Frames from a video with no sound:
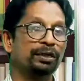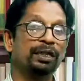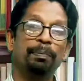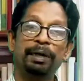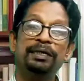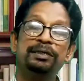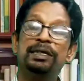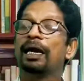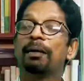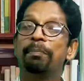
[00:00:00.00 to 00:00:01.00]
That means
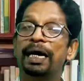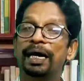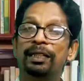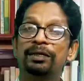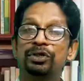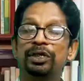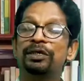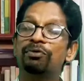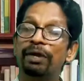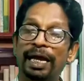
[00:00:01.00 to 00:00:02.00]
balance
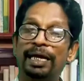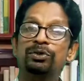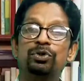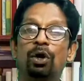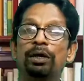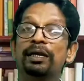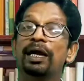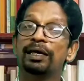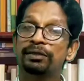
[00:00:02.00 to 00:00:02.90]
sheet as on